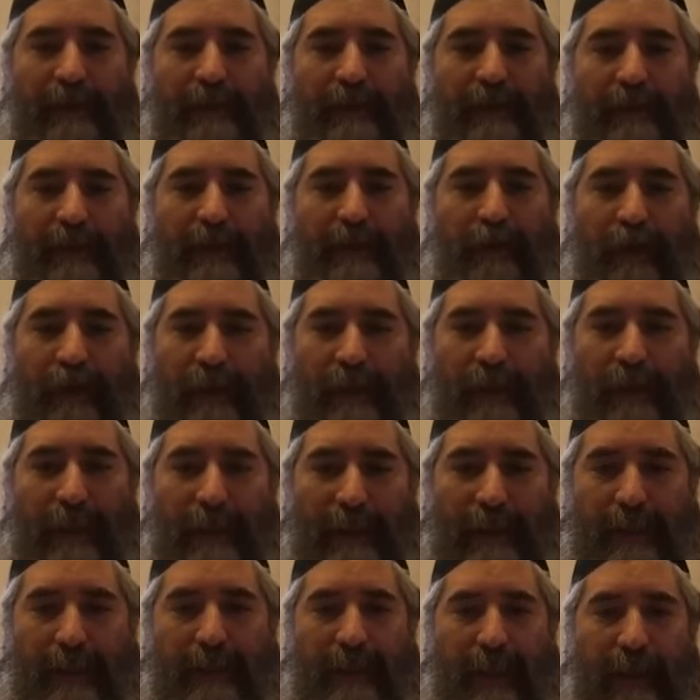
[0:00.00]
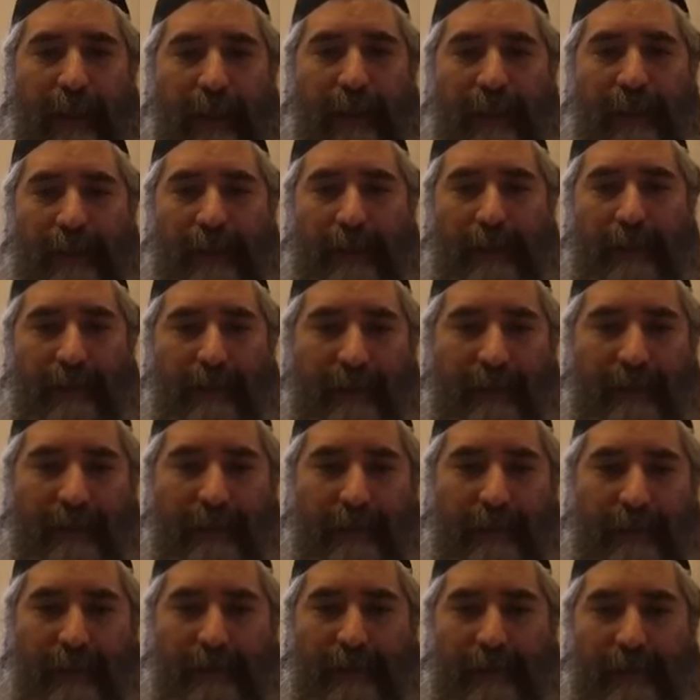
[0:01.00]
Shiur Kinyan HaDa'at,
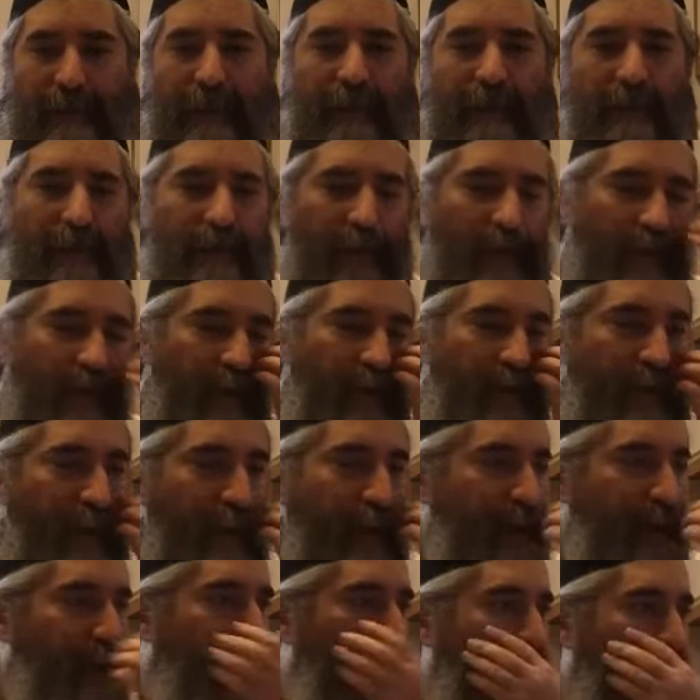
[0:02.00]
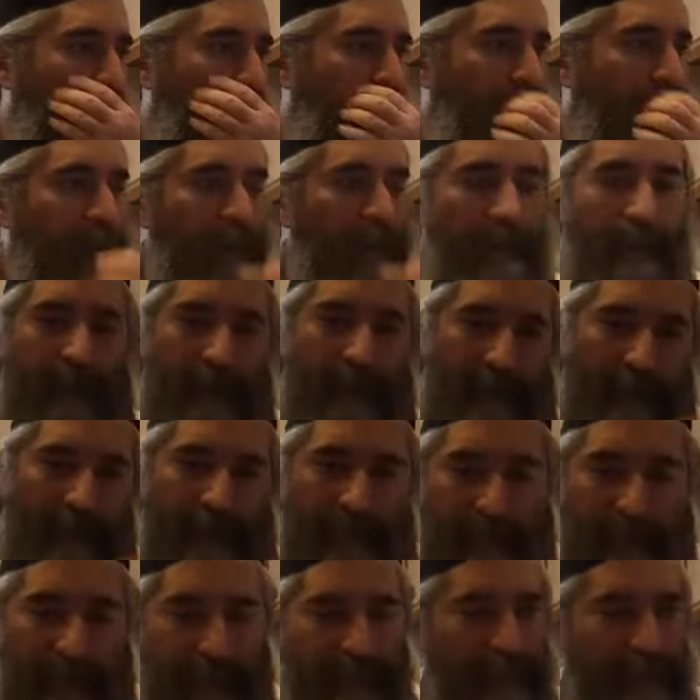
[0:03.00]
the last Shiur on Kinyan HaDa'at. I think, I
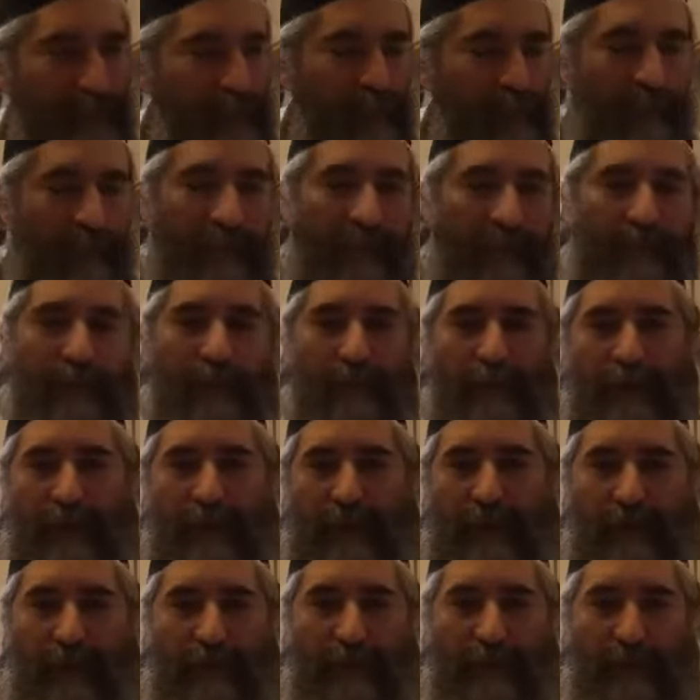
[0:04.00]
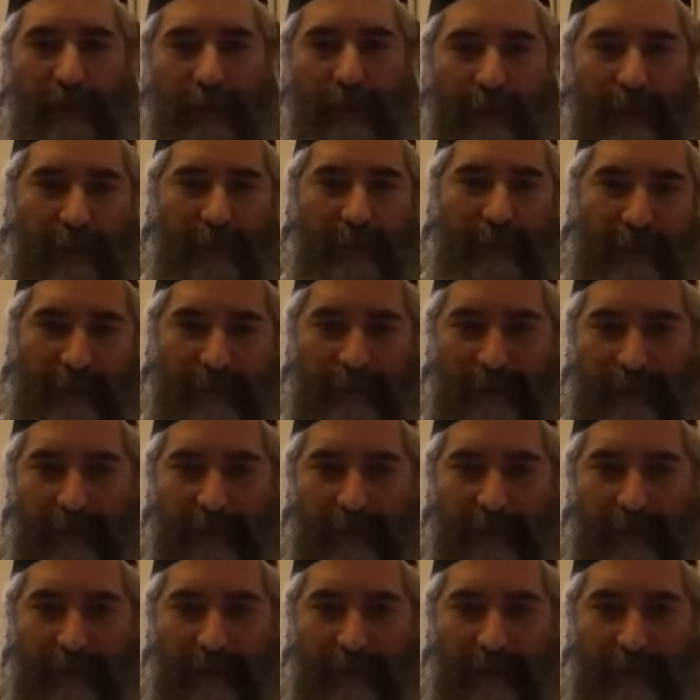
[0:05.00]
don't remember which number, but anyway,